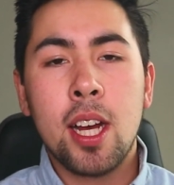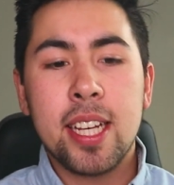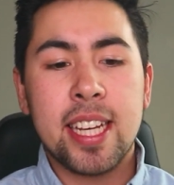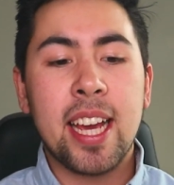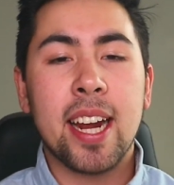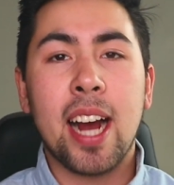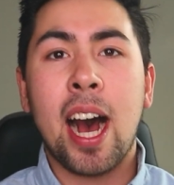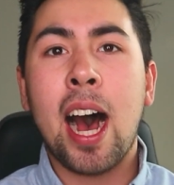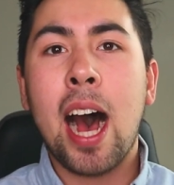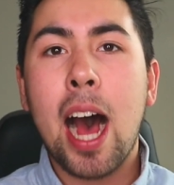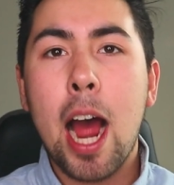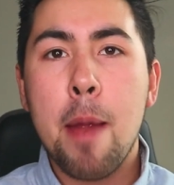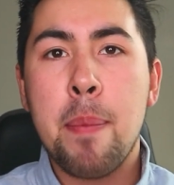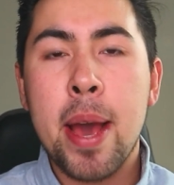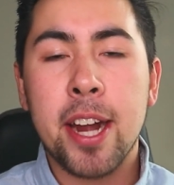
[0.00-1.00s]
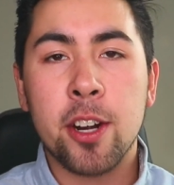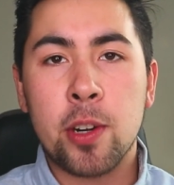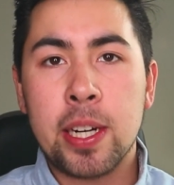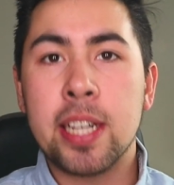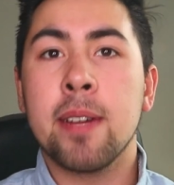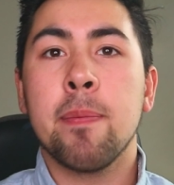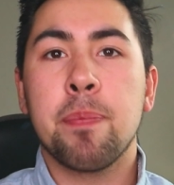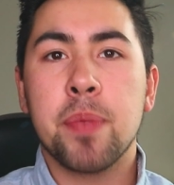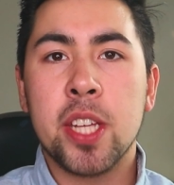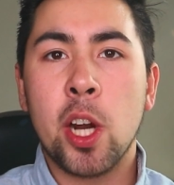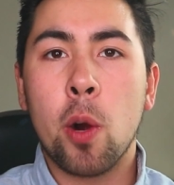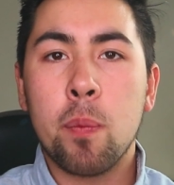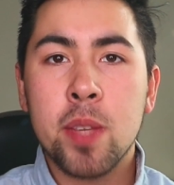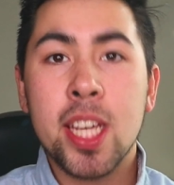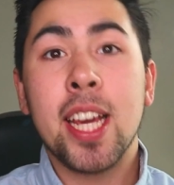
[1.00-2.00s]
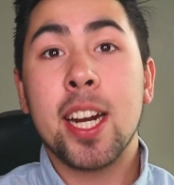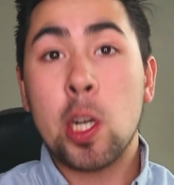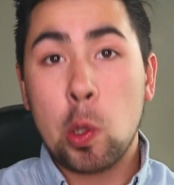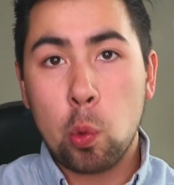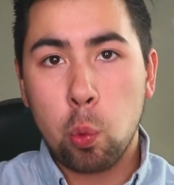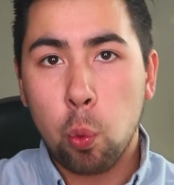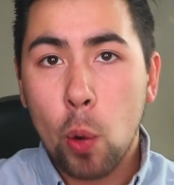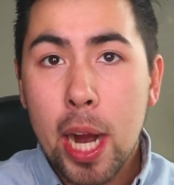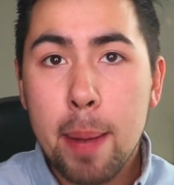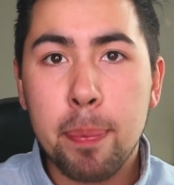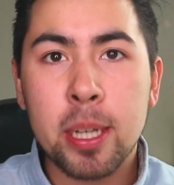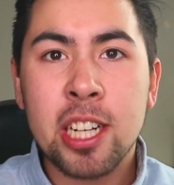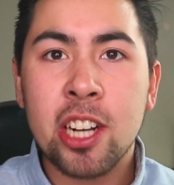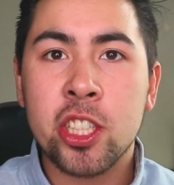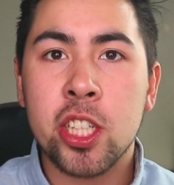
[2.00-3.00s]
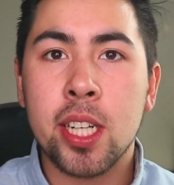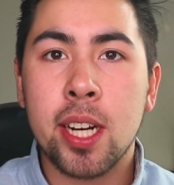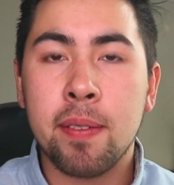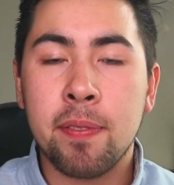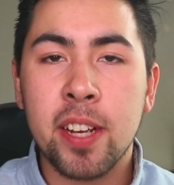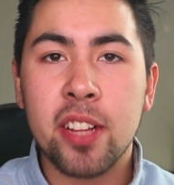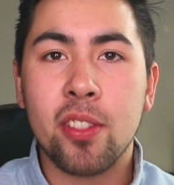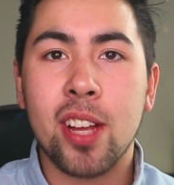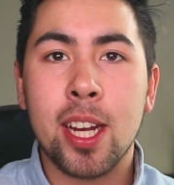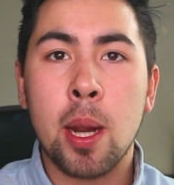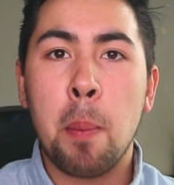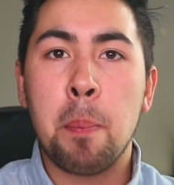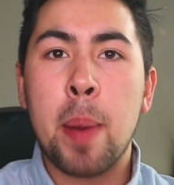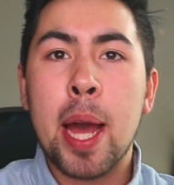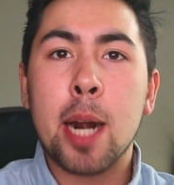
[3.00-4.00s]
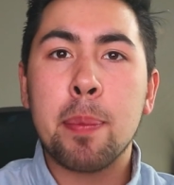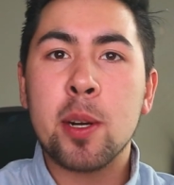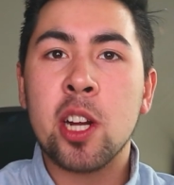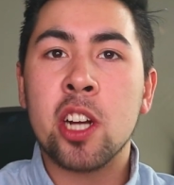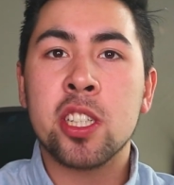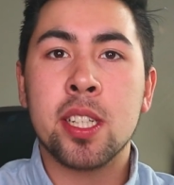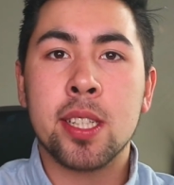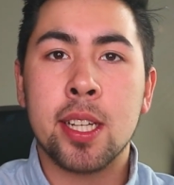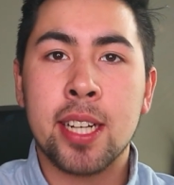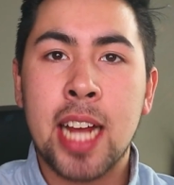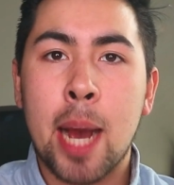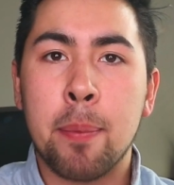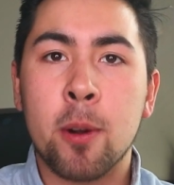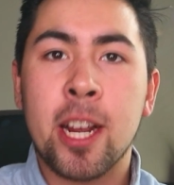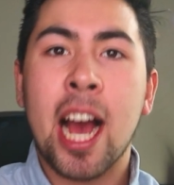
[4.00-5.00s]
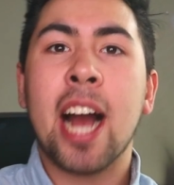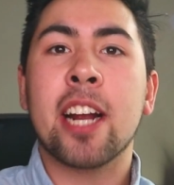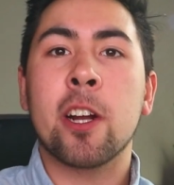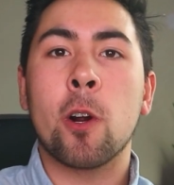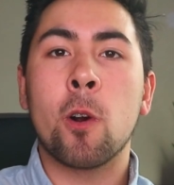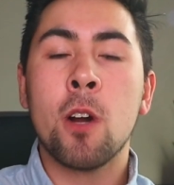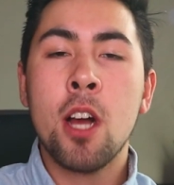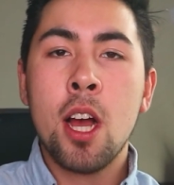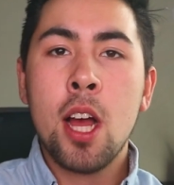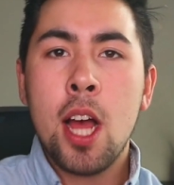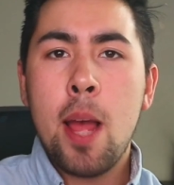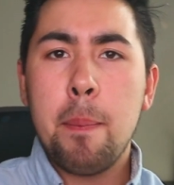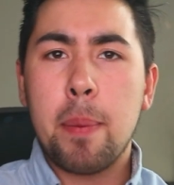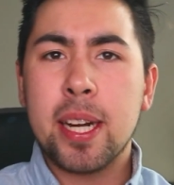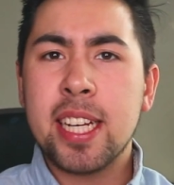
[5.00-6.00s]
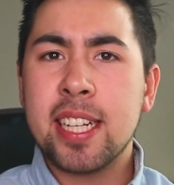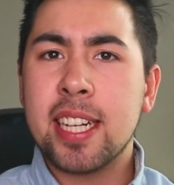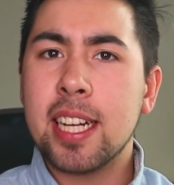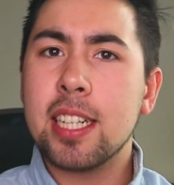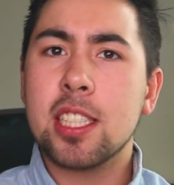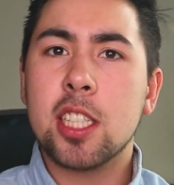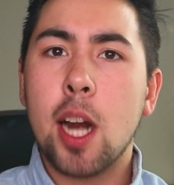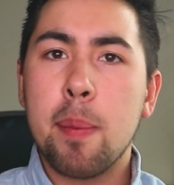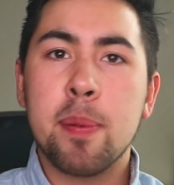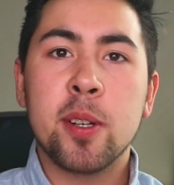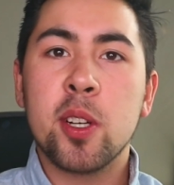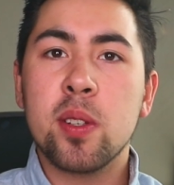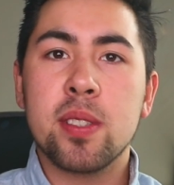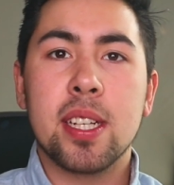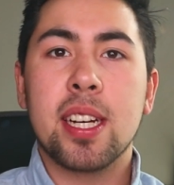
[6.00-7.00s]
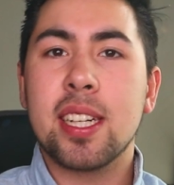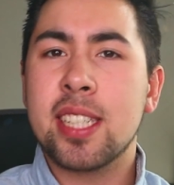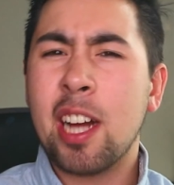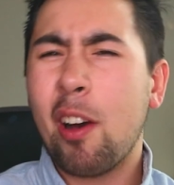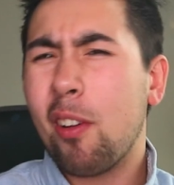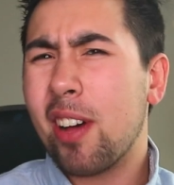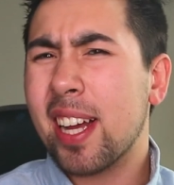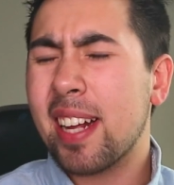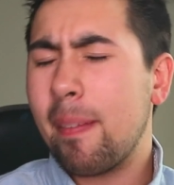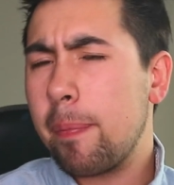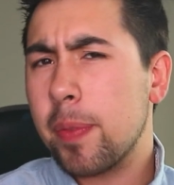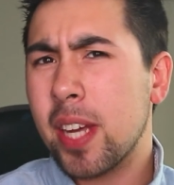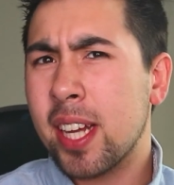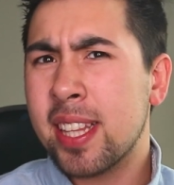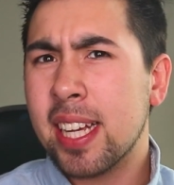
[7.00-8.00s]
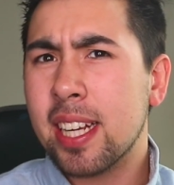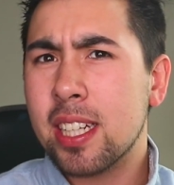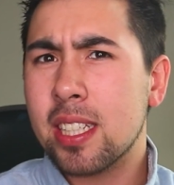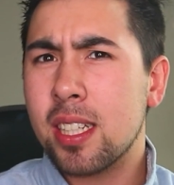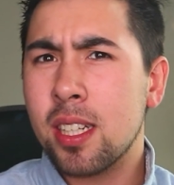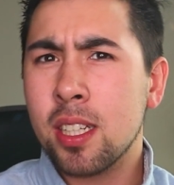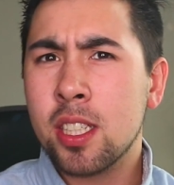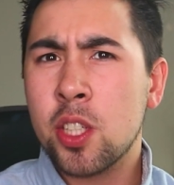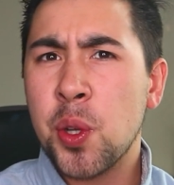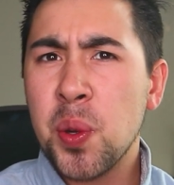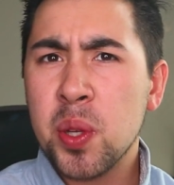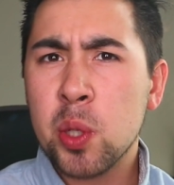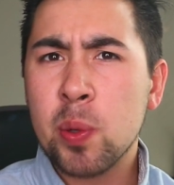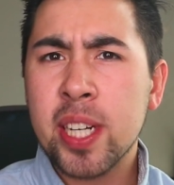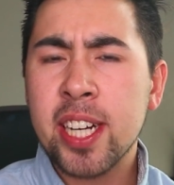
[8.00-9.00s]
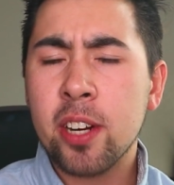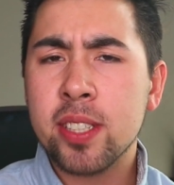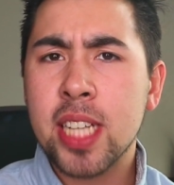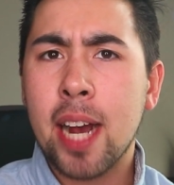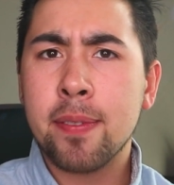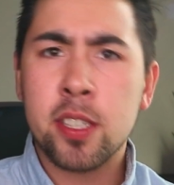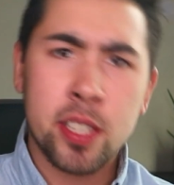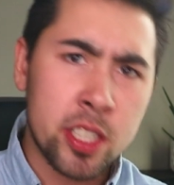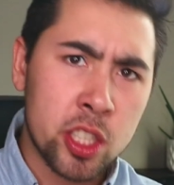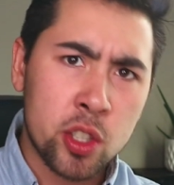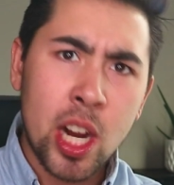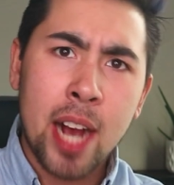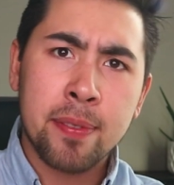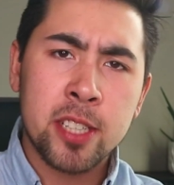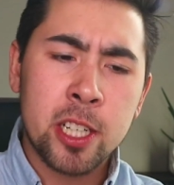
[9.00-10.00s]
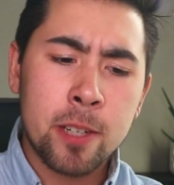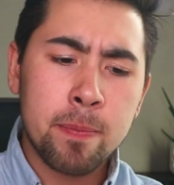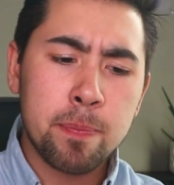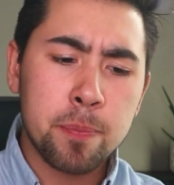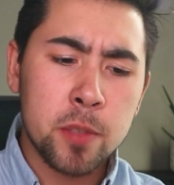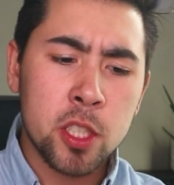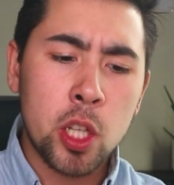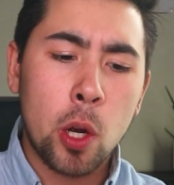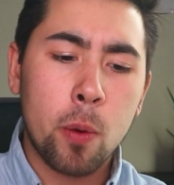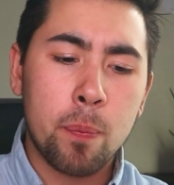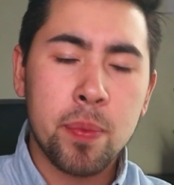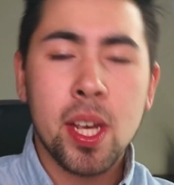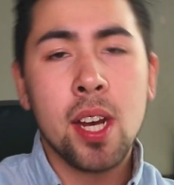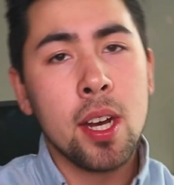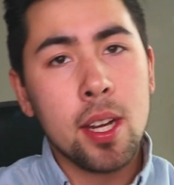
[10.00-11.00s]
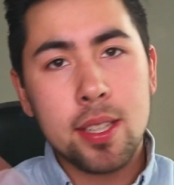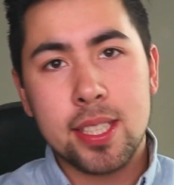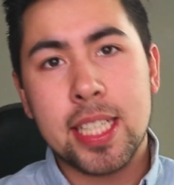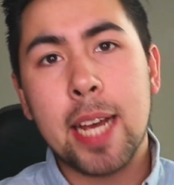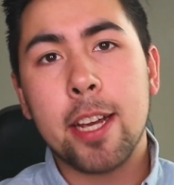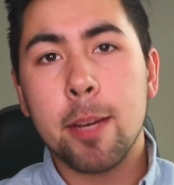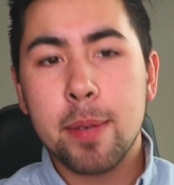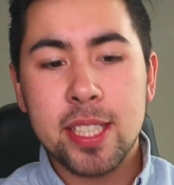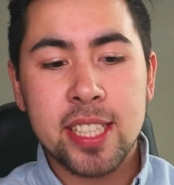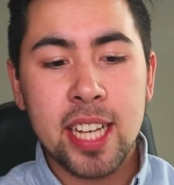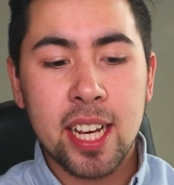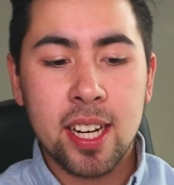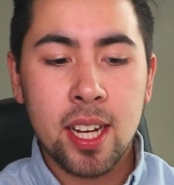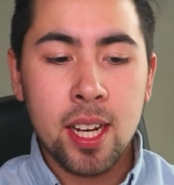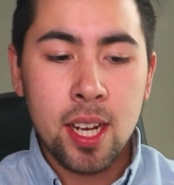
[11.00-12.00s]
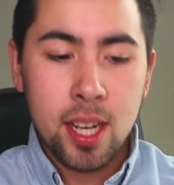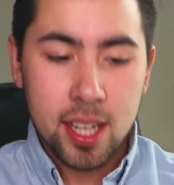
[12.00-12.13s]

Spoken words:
He had a high pedigree. He had great production in Finland, better production than Kaapo Kakko, but he didn't start producing until I think 2-3 years after this draft year. So the same can be said.